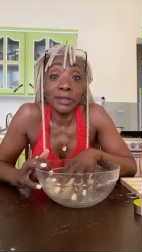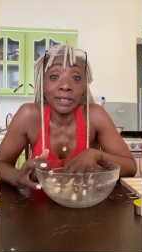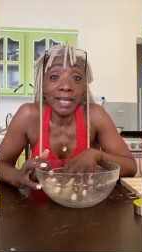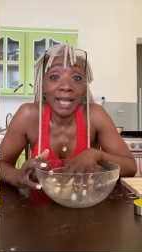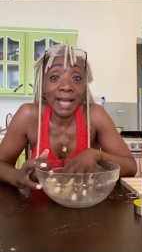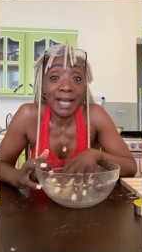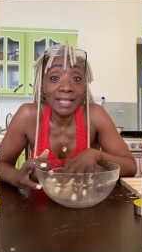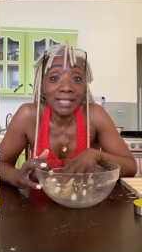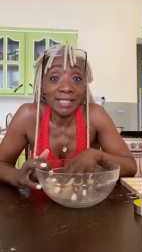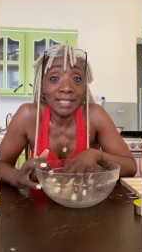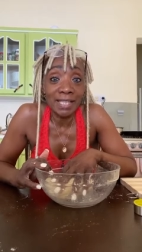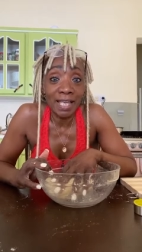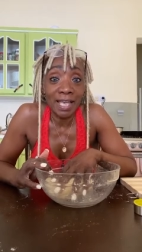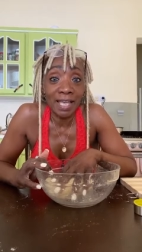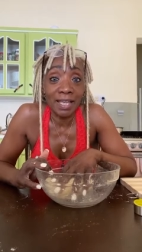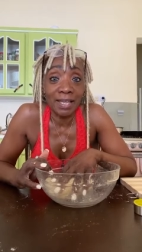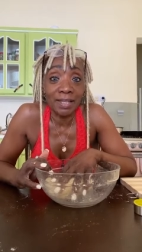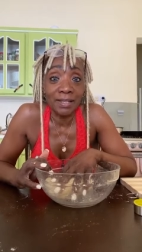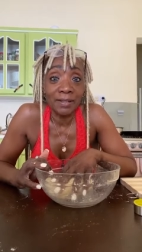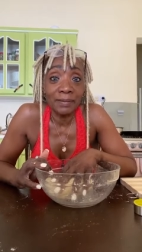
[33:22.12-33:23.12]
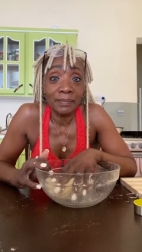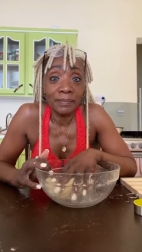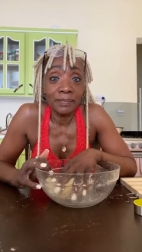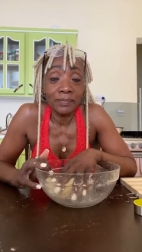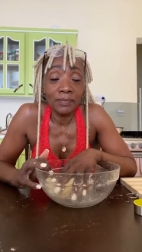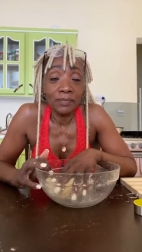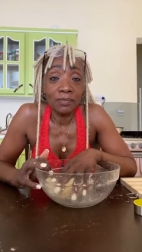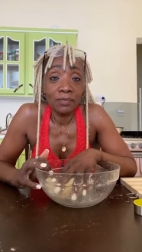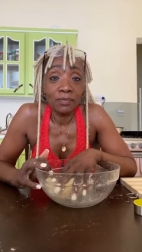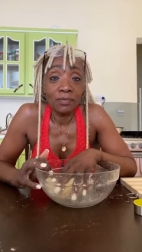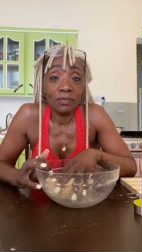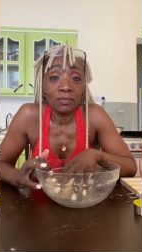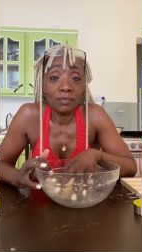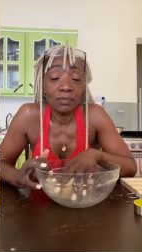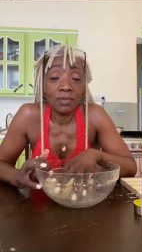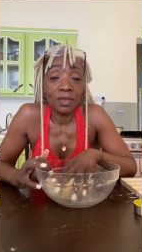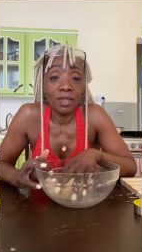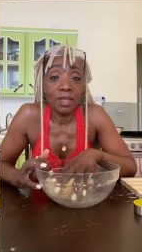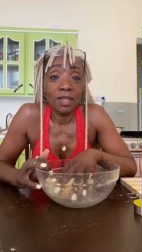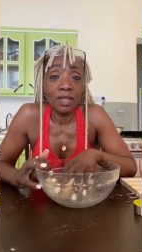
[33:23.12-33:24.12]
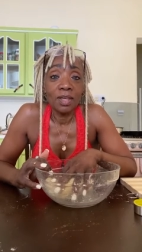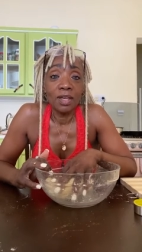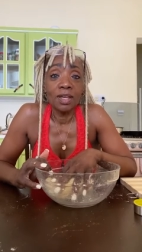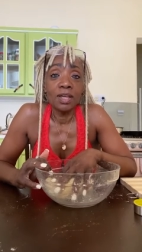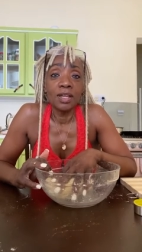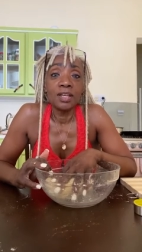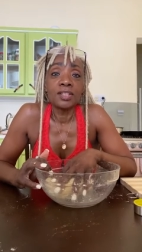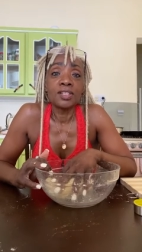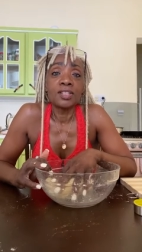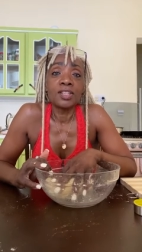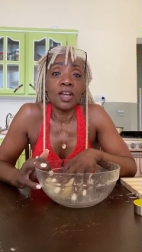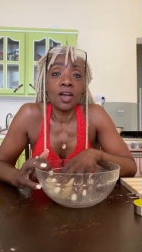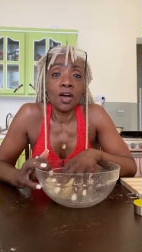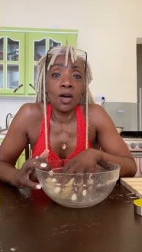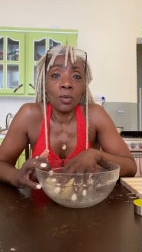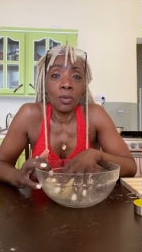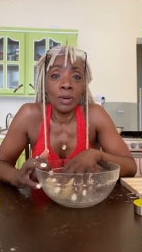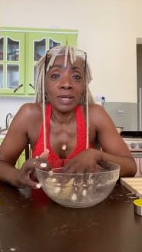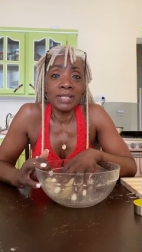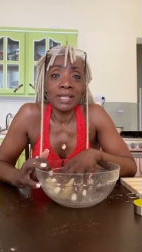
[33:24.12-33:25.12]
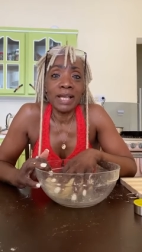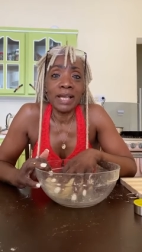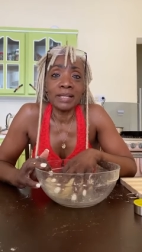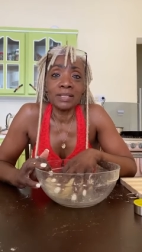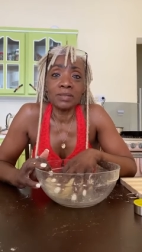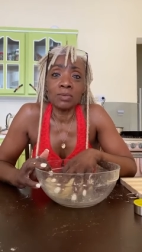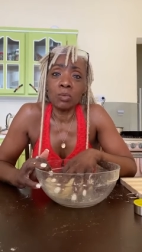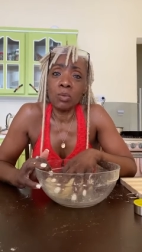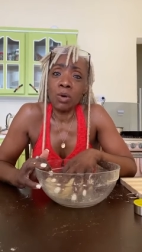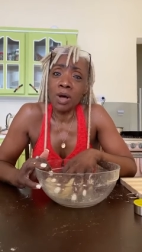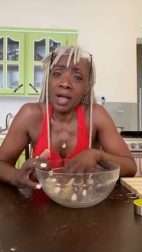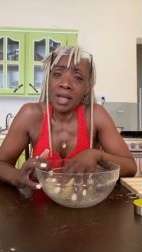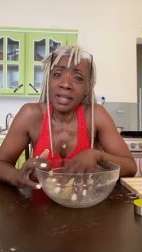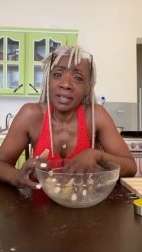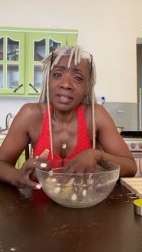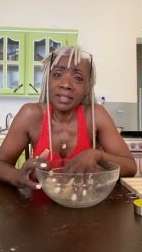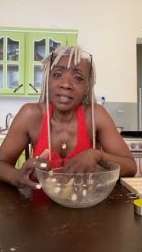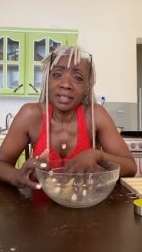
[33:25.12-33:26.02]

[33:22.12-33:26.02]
tickles me so, because, and then I'm telling you,